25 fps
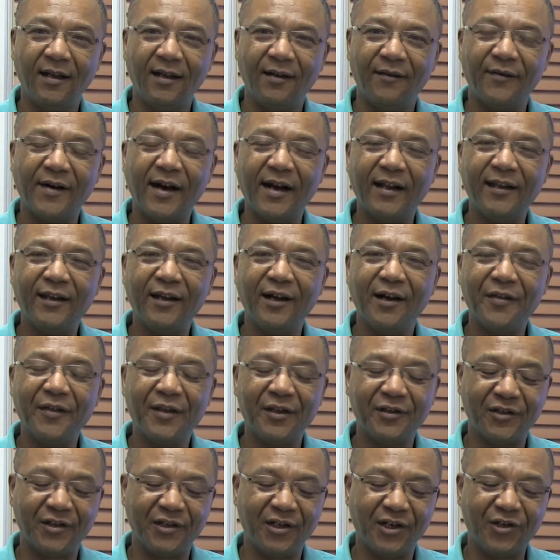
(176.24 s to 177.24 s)
Finally, on
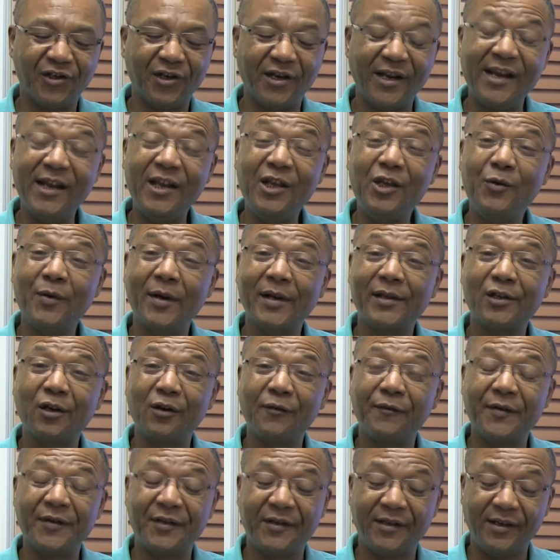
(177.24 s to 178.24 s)
this edition, any USO
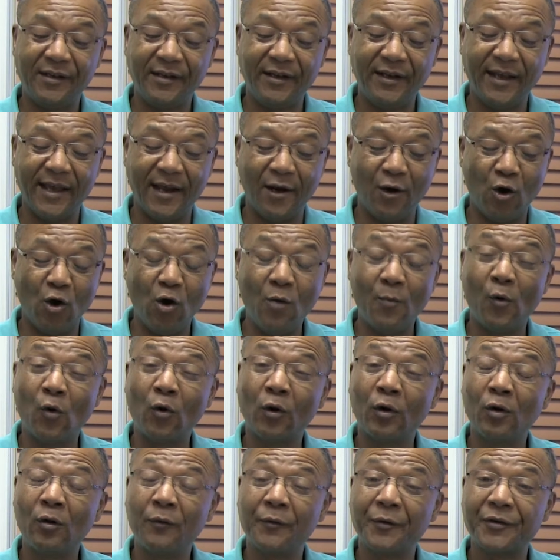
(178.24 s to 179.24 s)
facility at home
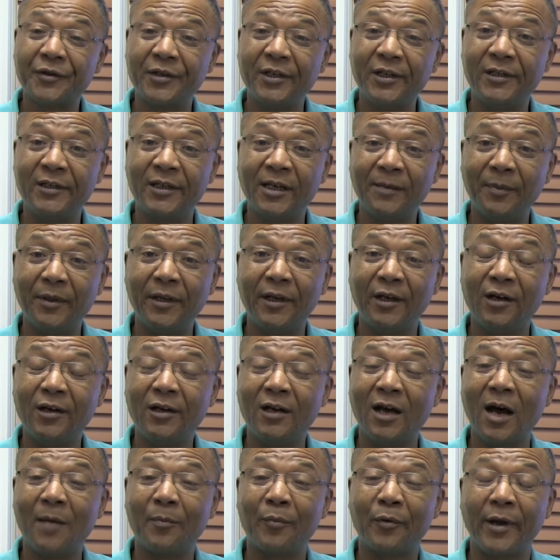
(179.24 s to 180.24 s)
or overseas simply
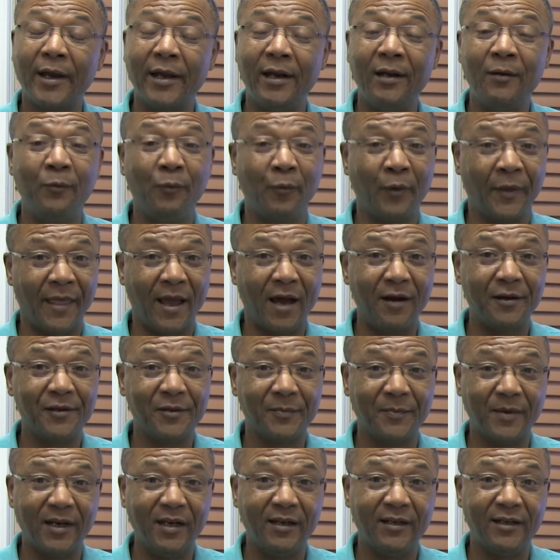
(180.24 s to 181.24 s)
couldn't operate without its many